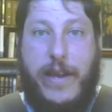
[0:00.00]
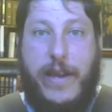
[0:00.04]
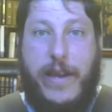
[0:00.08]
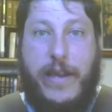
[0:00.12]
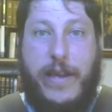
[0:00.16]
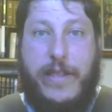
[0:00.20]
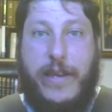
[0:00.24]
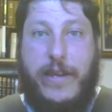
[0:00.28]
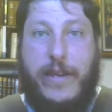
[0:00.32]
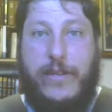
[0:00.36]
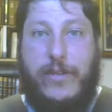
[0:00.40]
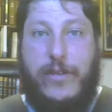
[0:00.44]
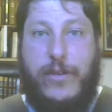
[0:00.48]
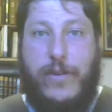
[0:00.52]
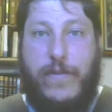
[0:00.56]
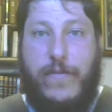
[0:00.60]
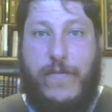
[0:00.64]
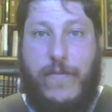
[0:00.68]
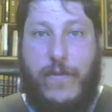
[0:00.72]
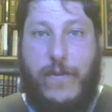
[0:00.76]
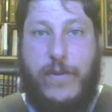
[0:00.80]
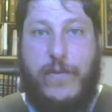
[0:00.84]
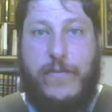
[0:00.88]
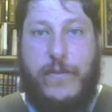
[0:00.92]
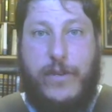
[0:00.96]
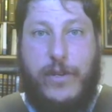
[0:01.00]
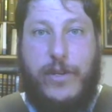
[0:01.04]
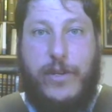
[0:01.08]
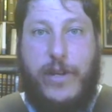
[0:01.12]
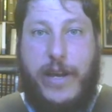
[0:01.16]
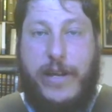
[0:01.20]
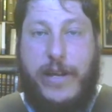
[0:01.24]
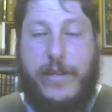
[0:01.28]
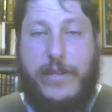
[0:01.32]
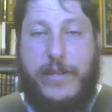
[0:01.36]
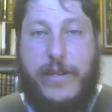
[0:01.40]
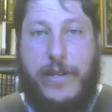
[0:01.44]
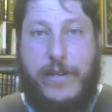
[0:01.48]
that is so full of such
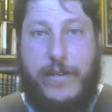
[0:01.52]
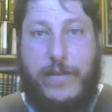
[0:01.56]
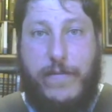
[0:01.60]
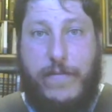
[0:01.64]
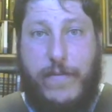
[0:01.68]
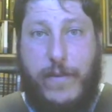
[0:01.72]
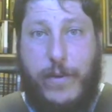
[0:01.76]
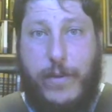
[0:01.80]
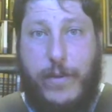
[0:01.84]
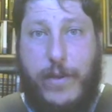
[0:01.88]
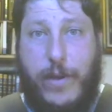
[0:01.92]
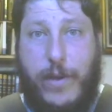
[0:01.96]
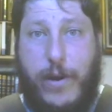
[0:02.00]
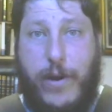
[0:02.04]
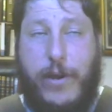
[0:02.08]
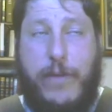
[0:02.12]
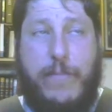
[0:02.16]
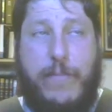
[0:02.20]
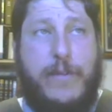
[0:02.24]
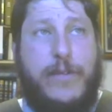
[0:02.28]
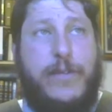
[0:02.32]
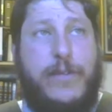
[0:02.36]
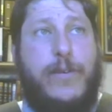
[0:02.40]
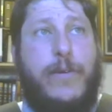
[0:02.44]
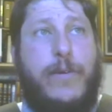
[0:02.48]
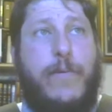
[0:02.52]
nonsense and filthy arguments.